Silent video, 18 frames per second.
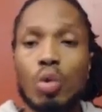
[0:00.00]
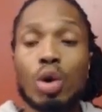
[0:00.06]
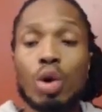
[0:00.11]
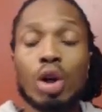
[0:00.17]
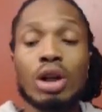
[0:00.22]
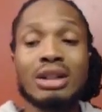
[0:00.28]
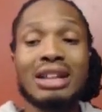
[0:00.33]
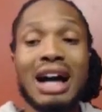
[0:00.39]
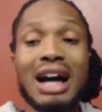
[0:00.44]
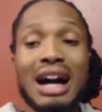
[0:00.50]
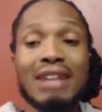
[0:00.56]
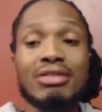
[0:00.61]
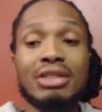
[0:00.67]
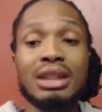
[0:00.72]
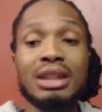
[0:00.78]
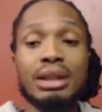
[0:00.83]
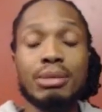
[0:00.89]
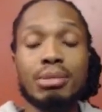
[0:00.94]
going to
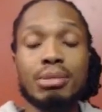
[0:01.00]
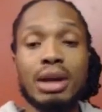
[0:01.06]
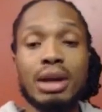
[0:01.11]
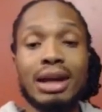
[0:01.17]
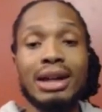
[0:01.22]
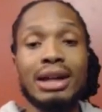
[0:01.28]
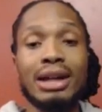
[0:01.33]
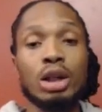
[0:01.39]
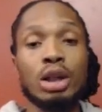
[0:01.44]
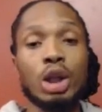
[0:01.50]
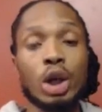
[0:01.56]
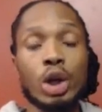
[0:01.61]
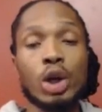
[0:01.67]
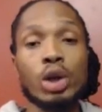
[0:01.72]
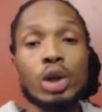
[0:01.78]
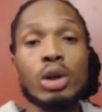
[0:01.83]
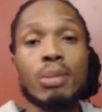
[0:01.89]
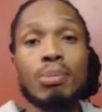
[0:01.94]
dive deep and
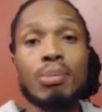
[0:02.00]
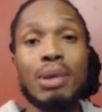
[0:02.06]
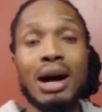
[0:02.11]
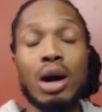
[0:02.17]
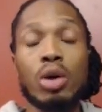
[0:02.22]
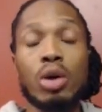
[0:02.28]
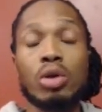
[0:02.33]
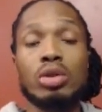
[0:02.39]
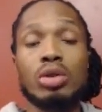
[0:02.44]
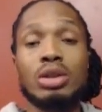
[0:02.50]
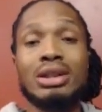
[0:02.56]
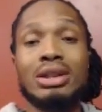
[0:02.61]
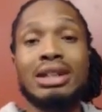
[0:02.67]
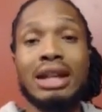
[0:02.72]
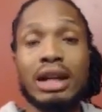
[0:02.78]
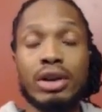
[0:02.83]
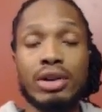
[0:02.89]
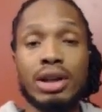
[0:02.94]
learn about
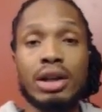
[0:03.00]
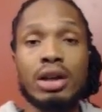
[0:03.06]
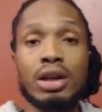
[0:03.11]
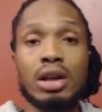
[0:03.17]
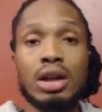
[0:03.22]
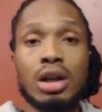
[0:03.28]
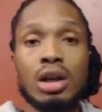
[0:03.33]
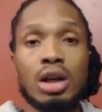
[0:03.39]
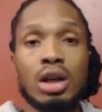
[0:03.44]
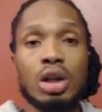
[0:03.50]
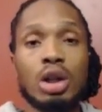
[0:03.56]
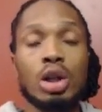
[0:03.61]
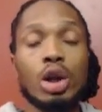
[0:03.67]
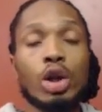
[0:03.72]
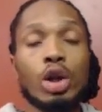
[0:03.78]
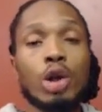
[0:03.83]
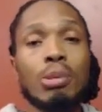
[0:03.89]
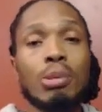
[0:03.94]
dairy,
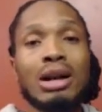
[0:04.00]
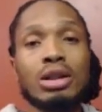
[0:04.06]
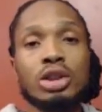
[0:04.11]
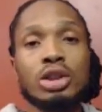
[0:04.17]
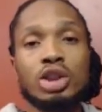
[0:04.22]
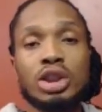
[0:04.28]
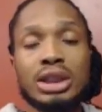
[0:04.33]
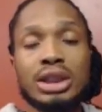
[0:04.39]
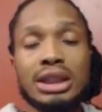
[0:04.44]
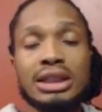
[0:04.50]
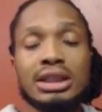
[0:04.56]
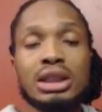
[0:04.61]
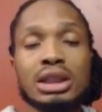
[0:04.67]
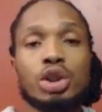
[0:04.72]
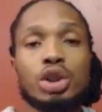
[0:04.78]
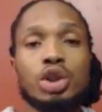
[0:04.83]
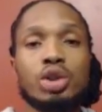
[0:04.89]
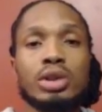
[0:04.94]
learn about the cheese
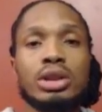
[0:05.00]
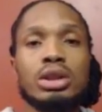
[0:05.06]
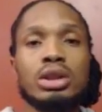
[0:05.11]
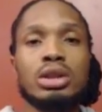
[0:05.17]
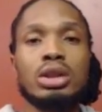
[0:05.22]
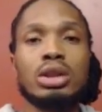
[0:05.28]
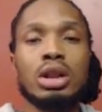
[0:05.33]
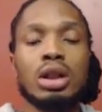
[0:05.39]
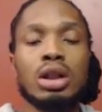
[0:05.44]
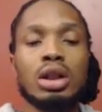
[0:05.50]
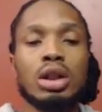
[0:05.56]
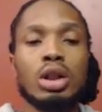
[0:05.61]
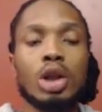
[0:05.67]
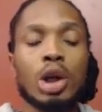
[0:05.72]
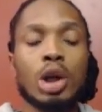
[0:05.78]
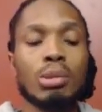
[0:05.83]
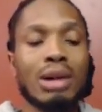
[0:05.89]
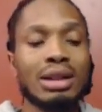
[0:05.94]
industries,
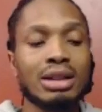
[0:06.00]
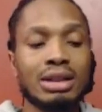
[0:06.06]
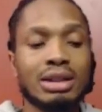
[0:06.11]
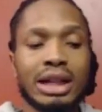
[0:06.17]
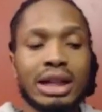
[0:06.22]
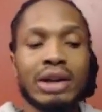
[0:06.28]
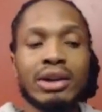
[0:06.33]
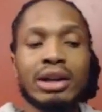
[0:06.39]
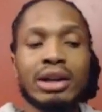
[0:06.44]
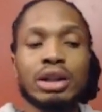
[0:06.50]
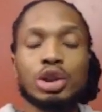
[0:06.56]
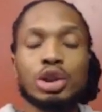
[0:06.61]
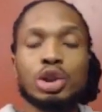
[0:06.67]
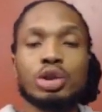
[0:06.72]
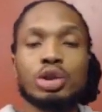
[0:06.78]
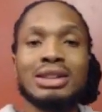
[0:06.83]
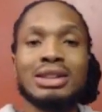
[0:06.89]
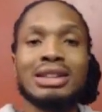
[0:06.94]
learn about the dairy
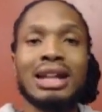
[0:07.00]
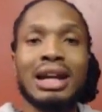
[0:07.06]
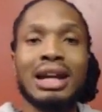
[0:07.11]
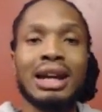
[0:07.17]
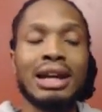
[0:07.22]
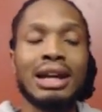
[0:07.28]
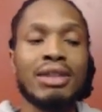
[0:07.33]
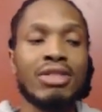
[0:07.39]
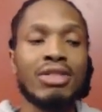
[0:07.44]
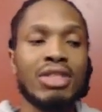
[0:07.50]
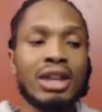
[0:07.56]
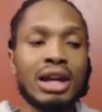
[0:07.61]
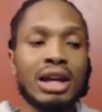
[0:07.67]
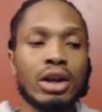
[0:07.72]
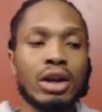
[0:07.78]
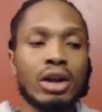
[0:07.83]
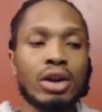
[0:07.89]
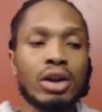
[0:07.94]
industries and
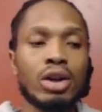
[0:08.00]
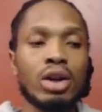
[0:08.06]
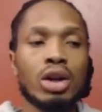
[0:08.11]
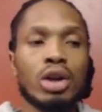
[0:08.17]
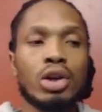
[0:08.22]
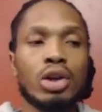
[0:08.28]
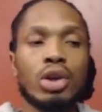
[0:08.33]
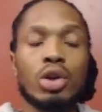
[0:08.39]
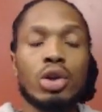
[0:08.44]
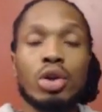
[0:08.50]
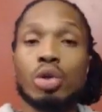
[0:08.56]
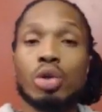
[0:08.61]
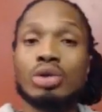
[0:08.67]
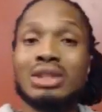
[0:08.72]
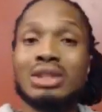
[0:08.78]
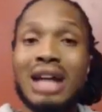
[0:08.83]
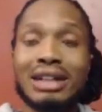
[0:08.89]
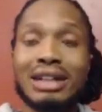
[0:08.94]
their,
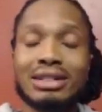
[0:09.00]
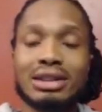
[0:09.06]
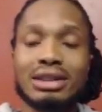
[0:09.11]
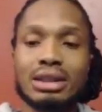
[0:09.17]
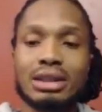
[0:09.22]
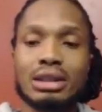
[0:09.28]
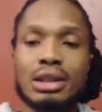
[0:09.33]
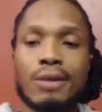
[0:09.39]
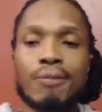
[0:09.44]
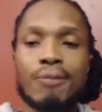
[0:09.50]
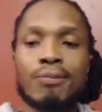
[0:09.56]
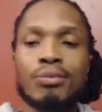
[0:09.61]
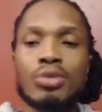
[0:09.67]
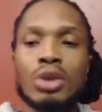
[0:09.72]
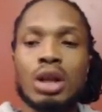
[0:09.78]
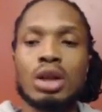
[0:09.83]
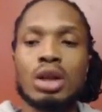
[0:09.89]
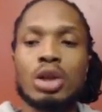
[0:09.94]
tactics.
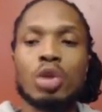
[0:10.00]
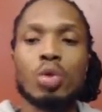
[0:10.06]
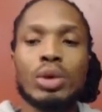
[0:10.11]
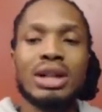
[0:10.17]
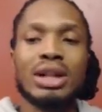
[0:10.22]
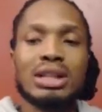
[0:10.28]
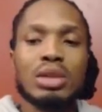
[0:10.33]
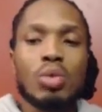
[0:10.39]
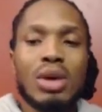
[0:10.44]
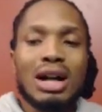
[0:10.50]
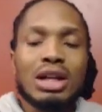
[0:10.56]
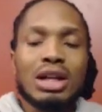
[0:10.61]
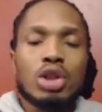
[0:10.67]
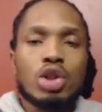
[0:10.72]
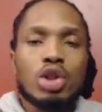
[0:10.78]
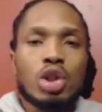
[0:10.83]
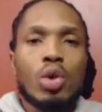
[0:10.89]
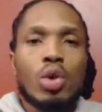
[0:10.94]
The reason
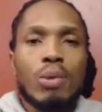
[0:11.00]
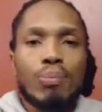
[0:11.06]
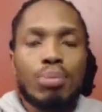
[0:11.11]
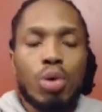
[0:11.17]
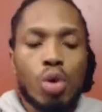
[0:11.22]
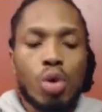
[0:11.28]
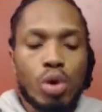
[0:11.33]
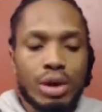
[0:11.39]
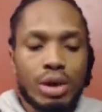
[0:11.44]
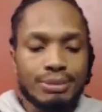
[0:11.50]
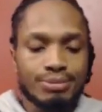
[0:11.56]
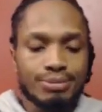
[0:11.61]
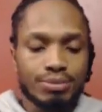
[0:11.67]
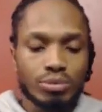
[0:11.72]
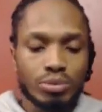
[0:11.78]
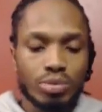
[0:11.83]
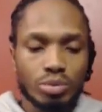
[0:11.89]
why it's so important